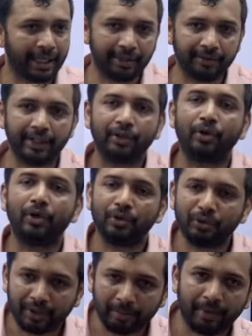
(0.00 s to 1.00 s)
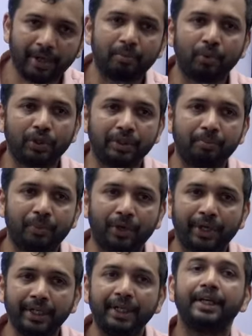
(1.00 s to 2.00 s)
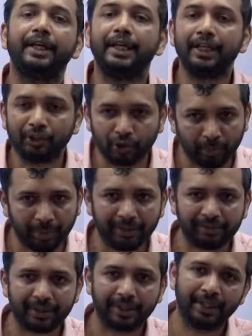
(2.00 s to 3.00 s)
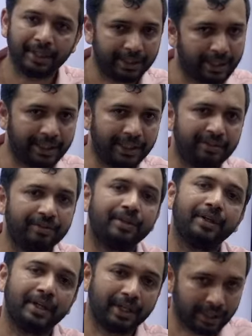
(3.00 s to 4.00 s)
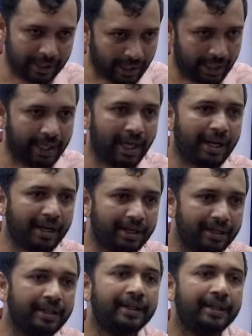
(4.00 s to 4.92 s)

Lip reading: as I told you, some are more important, issue-based, that is IR,